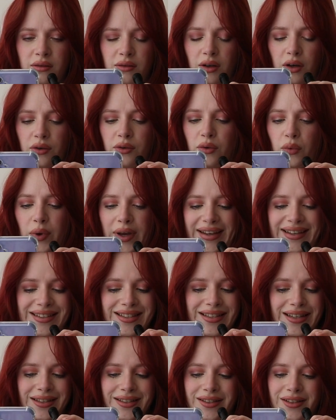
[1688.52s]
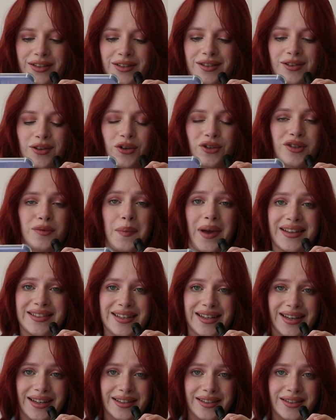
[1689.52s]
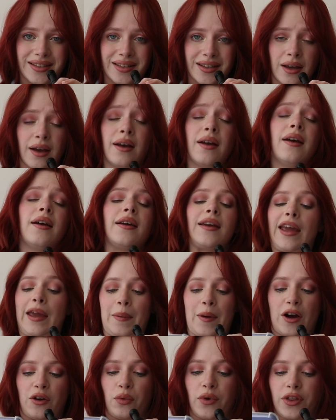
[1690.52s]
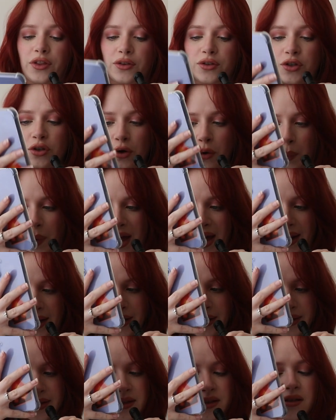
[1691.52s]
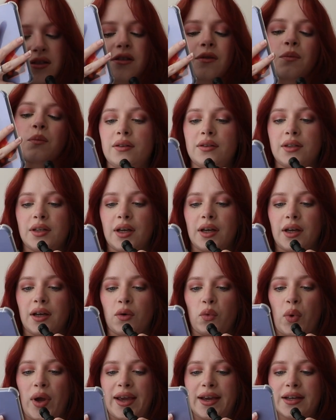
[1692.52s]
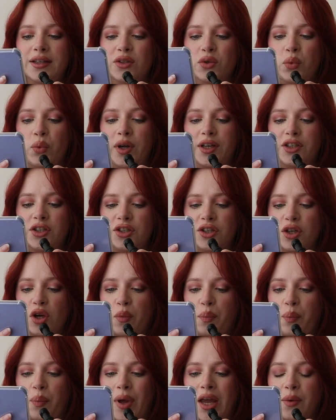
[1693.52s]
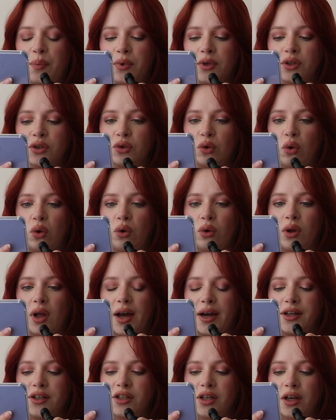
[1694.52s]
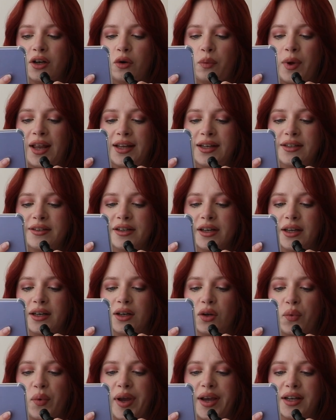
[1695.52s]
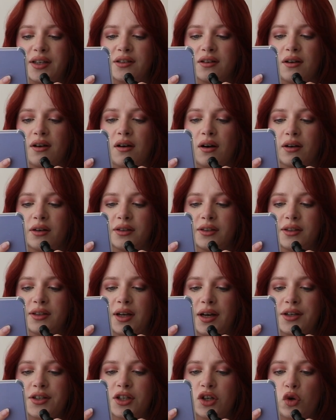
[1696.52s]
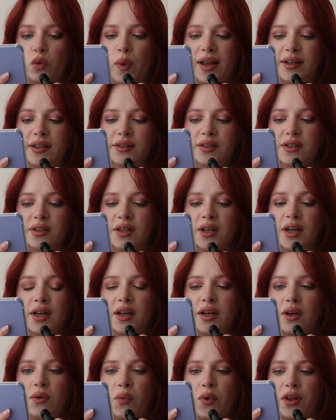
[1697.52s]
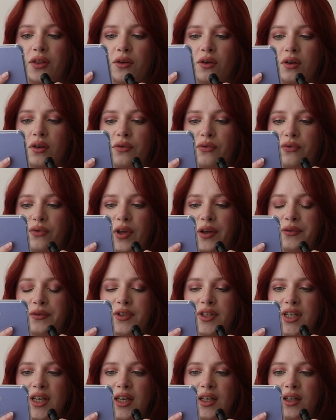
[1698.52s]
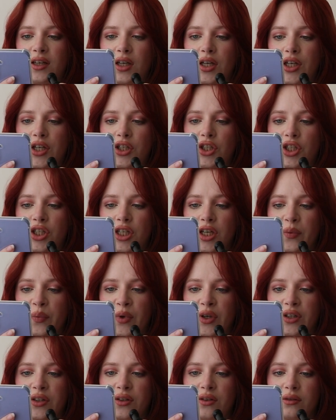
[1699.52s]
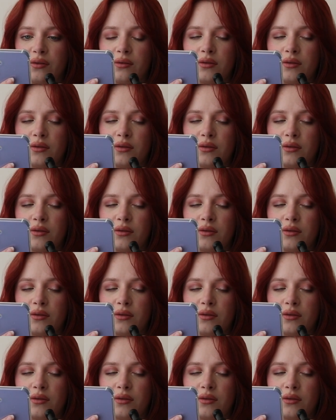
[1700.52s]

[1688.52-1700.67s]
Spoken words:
the Wicked Sisters Cosmetics came out with 2 palettes. The Wicked Witch Paper Doll eyeshadow palette and the Wicked Garden eyeshadow palette with 15 shimmers.